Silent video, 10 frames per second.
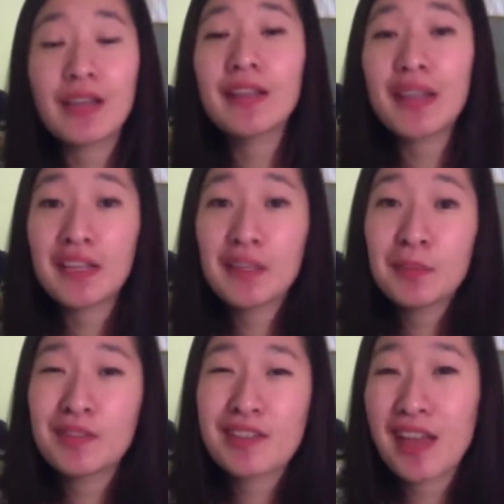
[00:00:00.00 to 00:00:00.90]
I like lip
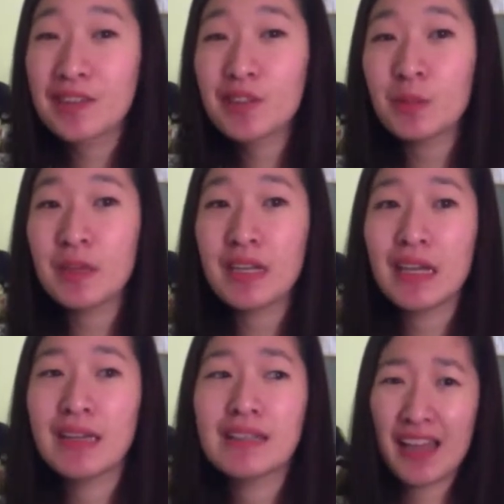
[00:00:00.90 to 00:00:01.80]
stains
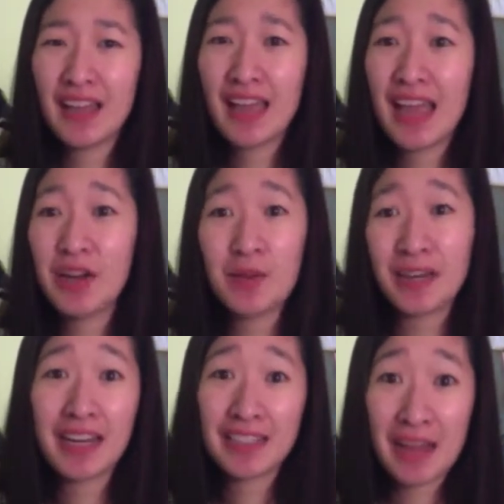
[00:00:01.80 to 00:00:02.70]
because ain't
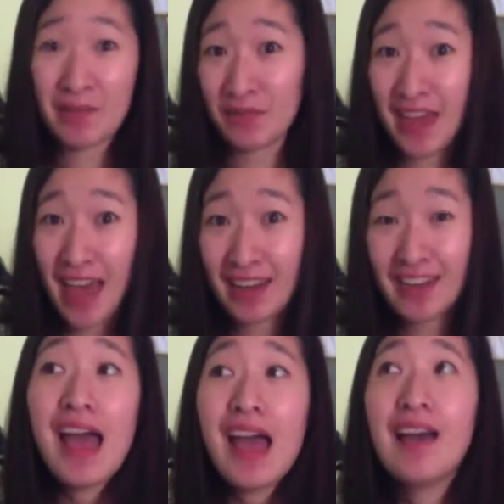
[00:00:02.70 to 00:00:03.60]
nobody got time for that.